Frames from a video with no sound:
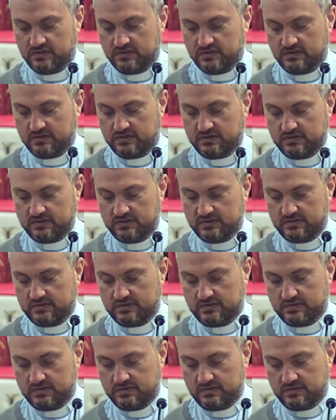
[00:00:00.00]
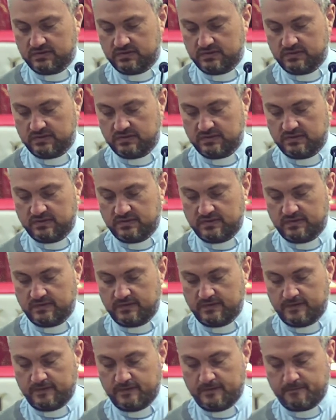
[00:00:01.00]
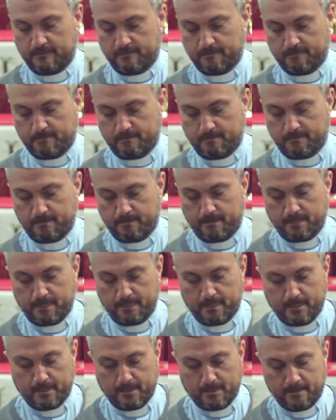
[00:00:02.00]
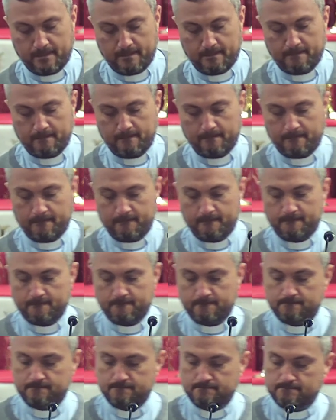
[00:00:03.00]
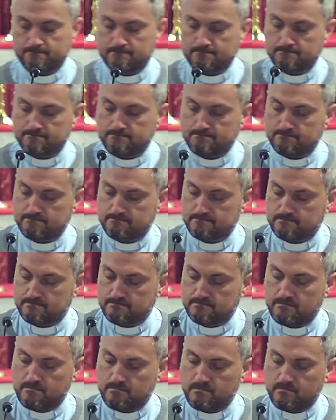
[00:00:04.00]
No one is speaking in this clip.